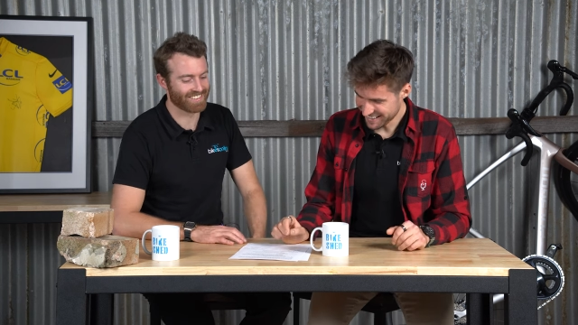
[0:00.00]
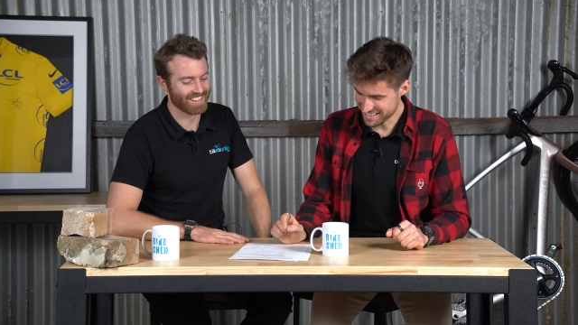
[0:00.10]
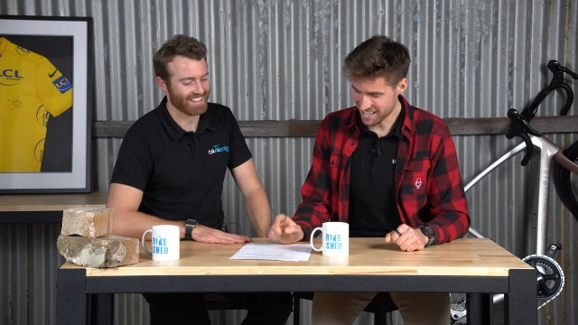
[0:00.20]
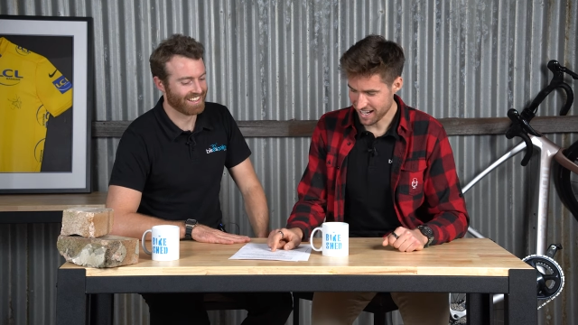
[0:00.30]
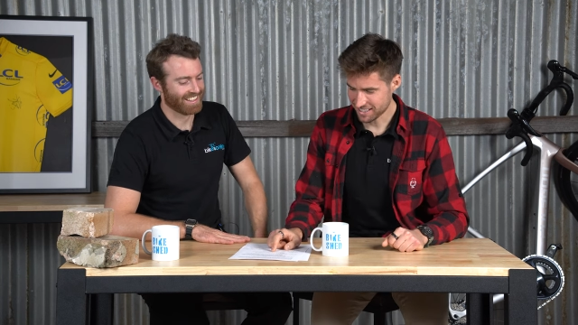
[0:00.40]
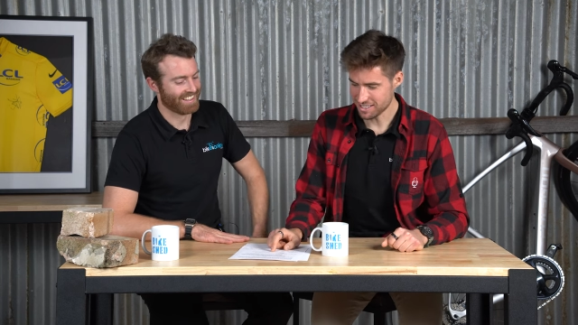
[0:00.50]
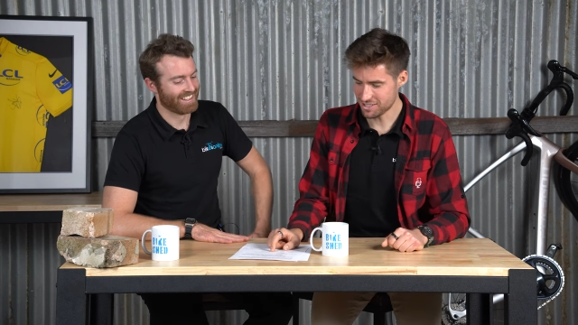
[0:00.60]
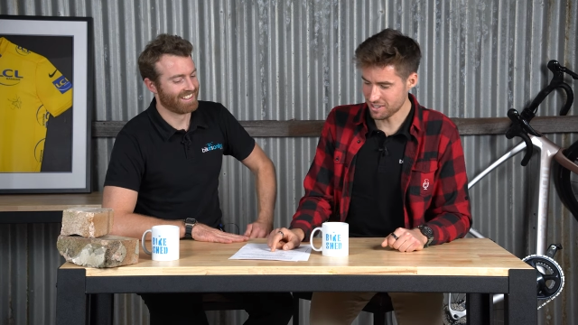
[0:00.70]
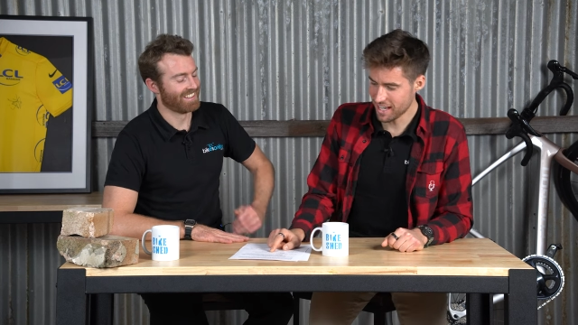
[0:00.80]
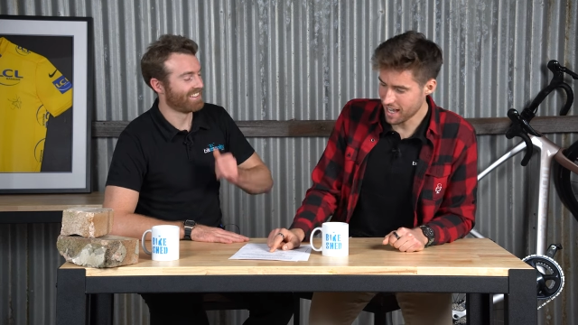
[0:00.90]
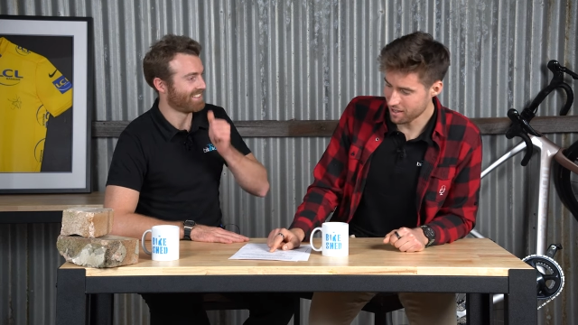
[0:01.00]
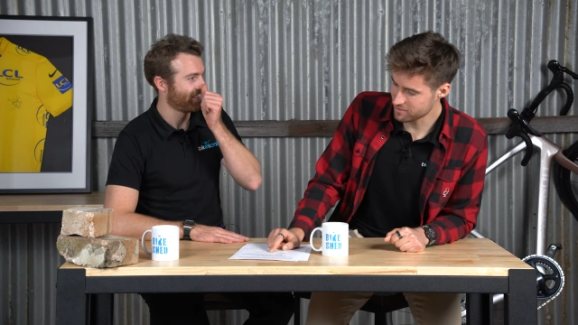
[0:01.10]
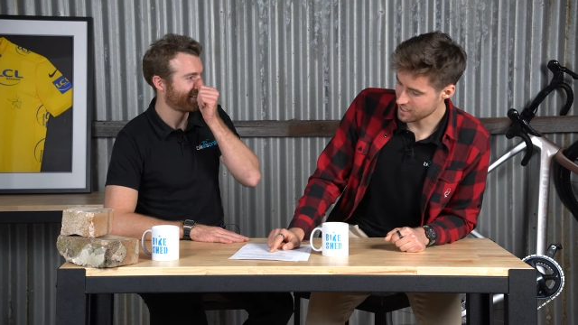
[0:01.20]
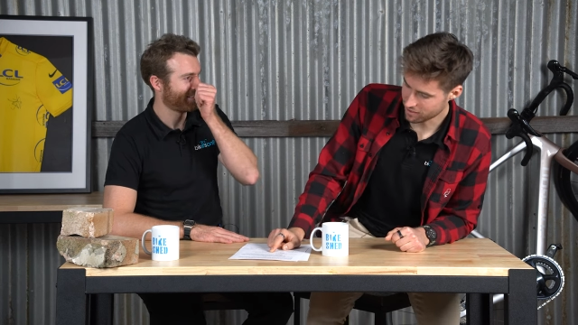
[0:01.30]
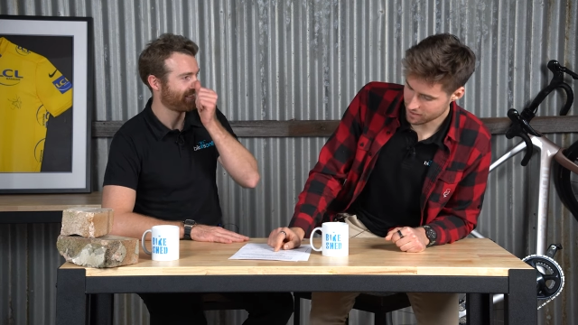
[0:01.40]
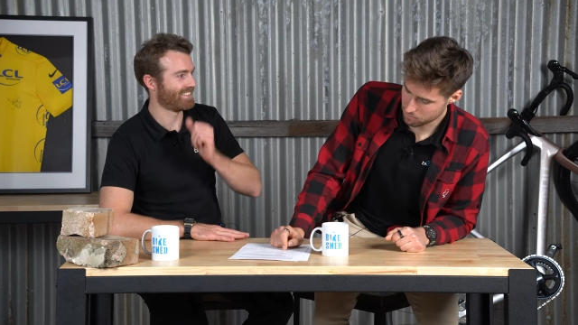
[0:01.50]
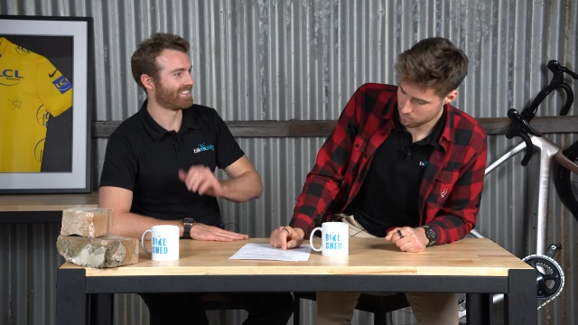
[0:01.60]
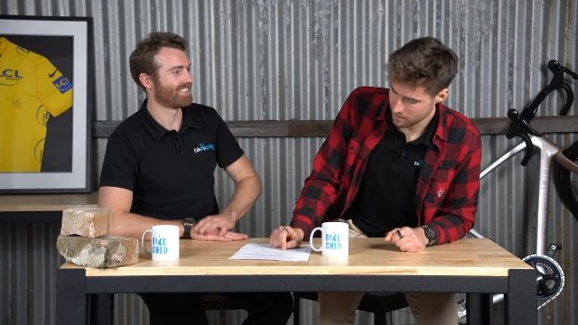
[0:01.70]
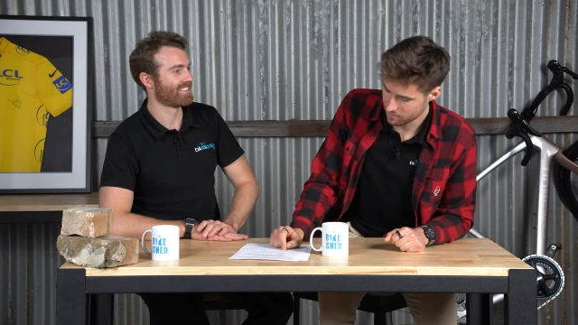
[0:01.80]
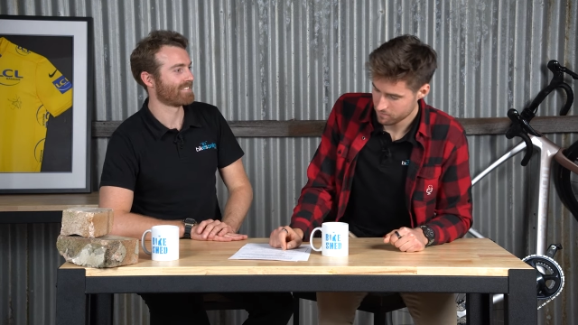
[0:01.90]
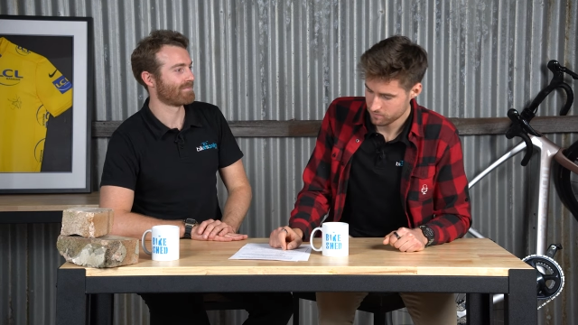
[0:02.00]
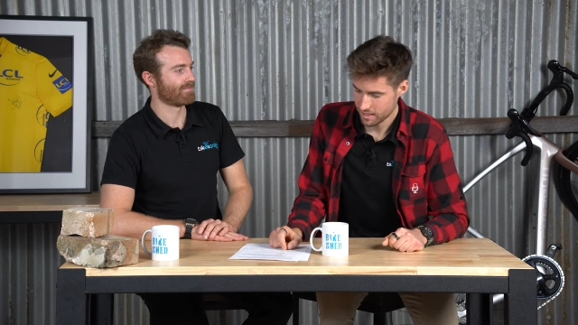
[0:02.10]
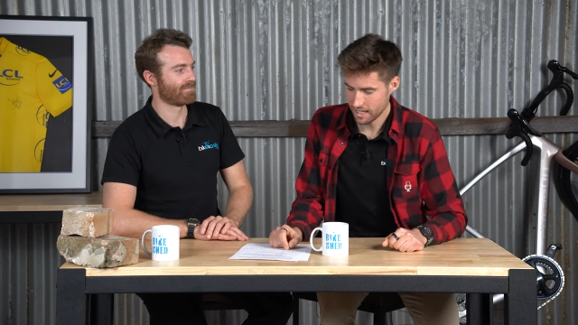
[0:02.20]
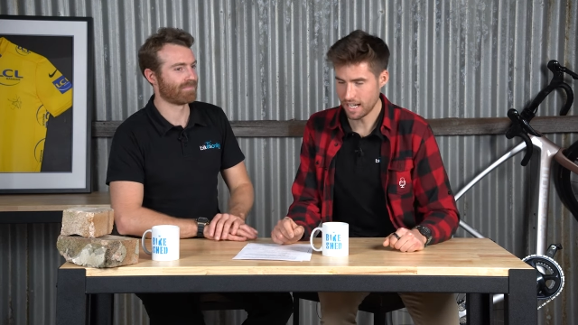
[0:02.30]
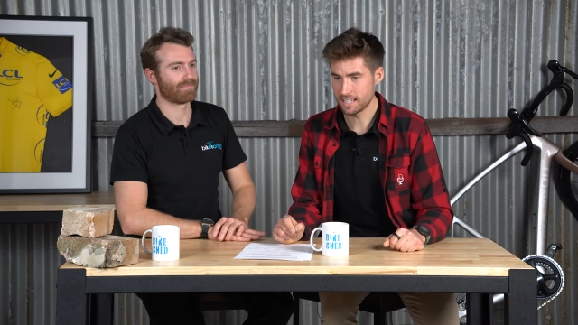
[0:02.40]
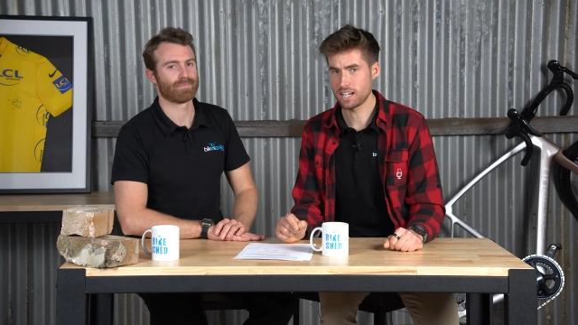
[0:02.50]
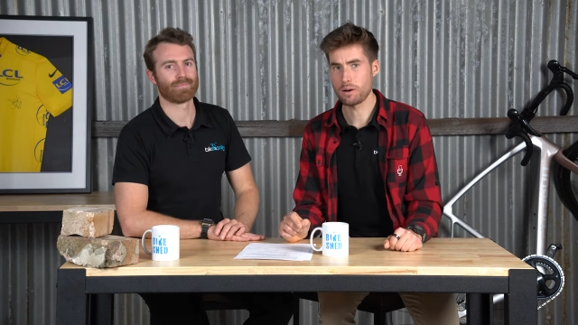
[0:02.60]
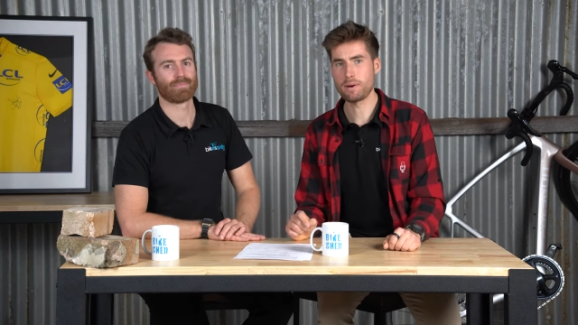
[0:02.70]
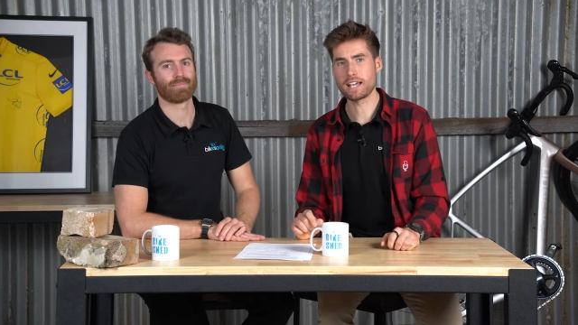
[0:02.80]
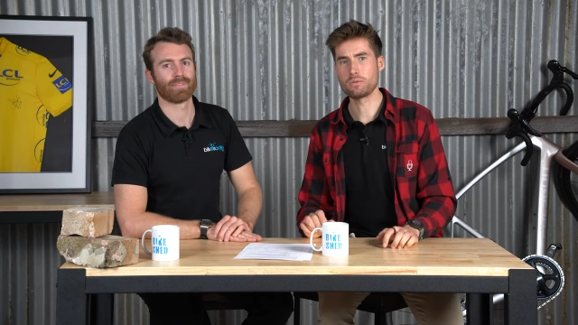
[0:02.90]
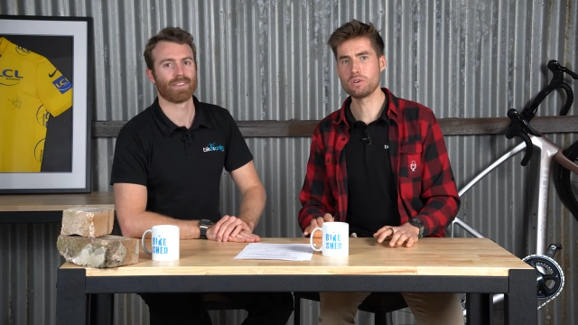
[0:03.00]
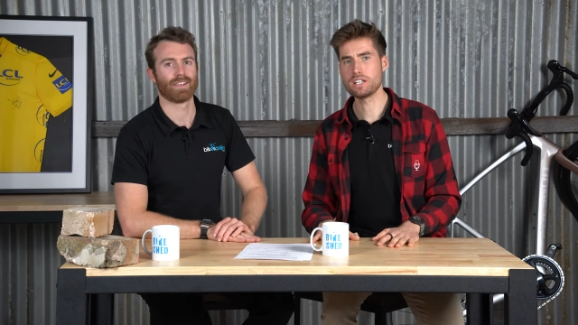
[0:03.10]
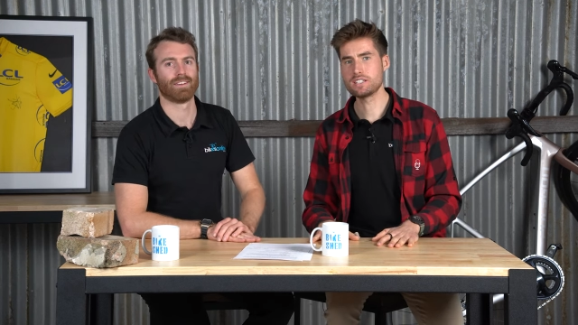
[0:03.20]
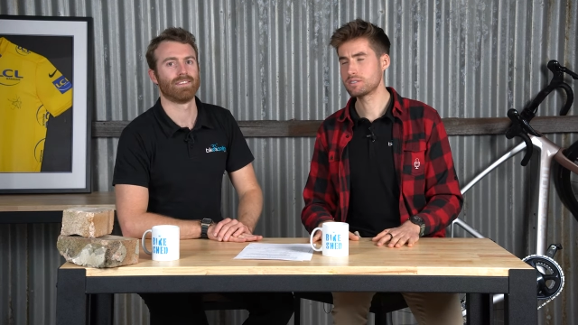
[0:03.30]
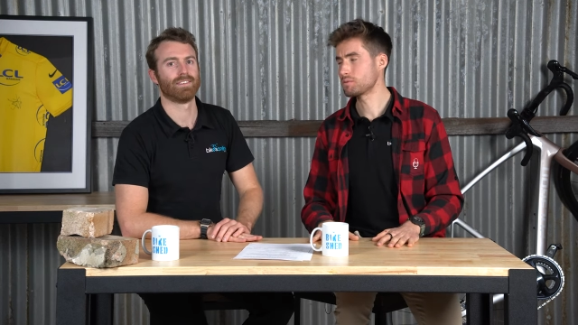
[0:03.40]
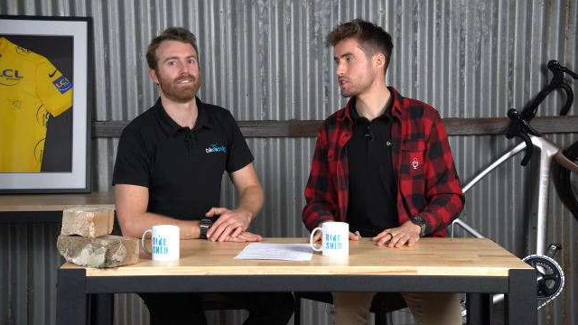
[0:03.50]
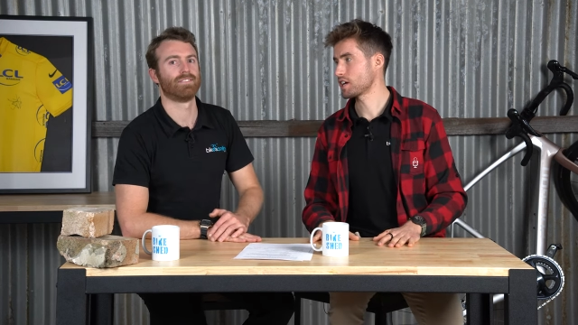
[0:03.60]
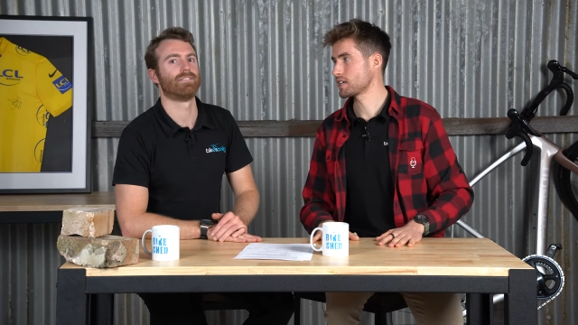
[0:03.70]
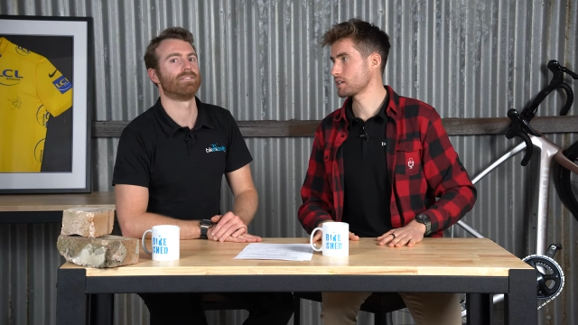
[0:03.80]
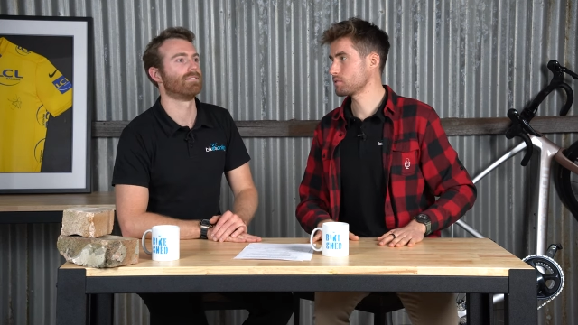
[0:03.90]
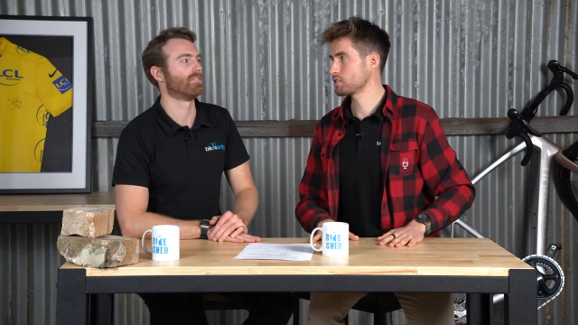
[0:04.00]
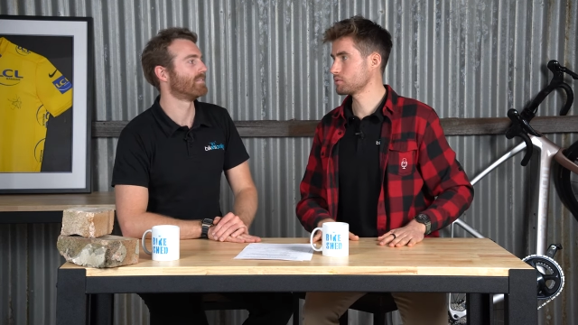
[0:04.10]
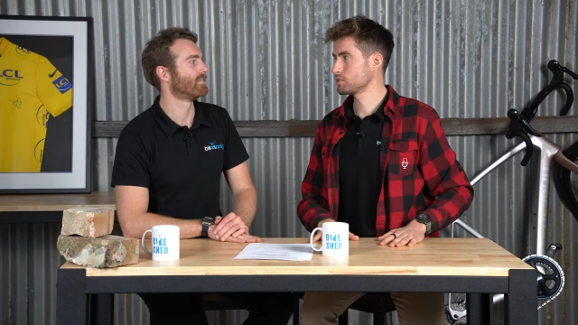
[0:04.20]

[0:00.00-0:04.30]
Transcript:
Speaker 1: exactly. So they have Daryl Impey. Uh, they got Mike Woods, which I think will,